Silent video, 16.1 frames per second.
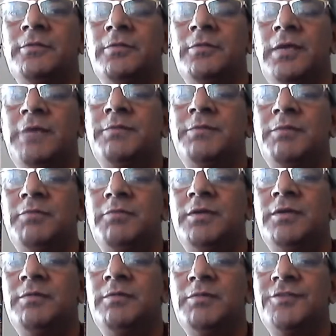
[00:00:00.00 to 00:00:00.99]
If
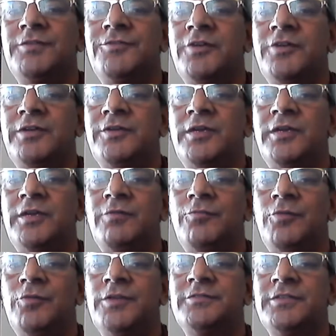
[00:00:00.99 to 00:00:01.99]
the mother tongue
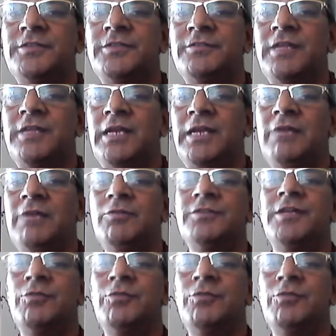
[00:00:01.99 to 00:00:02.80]
influences the language that